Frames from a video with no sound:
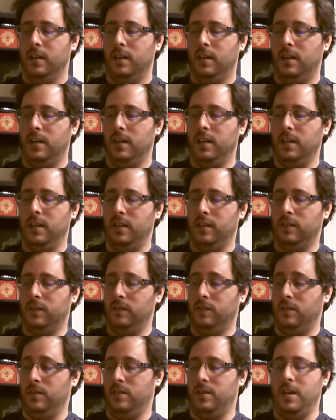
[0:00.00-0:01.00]

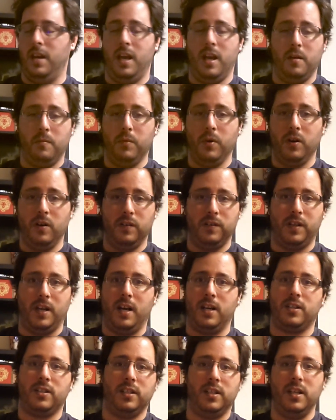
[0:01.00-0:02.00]
Namber is
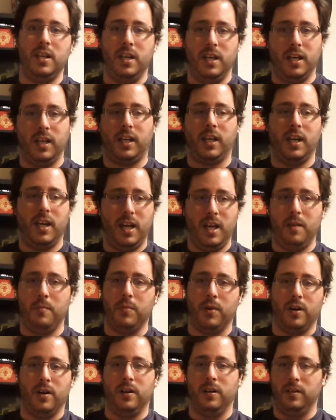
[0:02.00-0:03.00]
actually Nick and
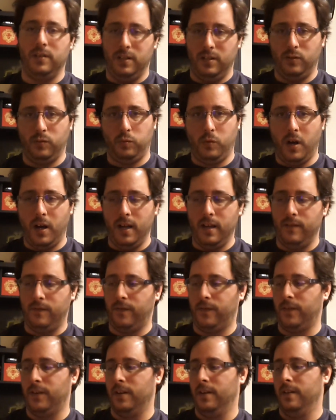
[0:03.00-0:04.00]
Amber, his
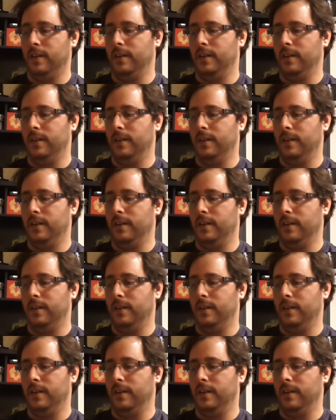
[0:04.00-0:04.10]
wife.